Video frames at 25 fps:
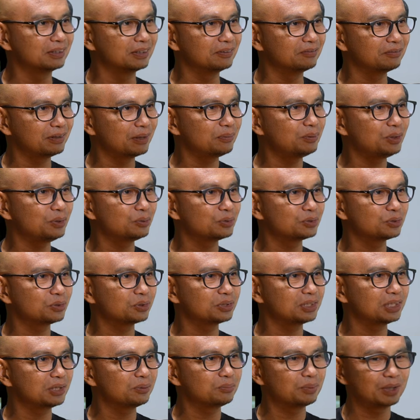the family was
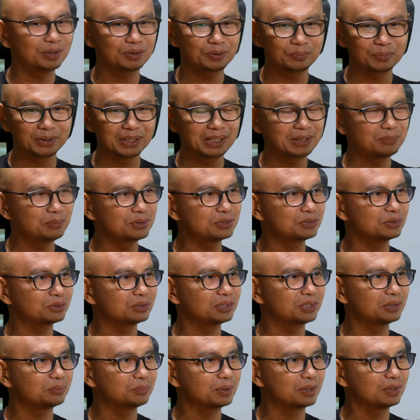talking about it, my neighbor was
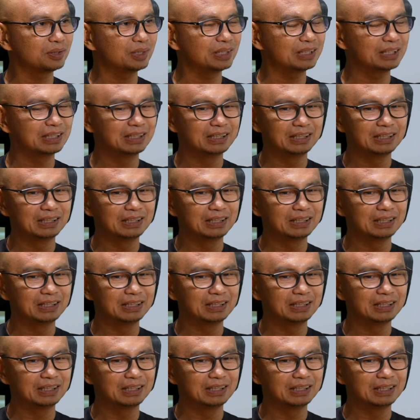talking about it.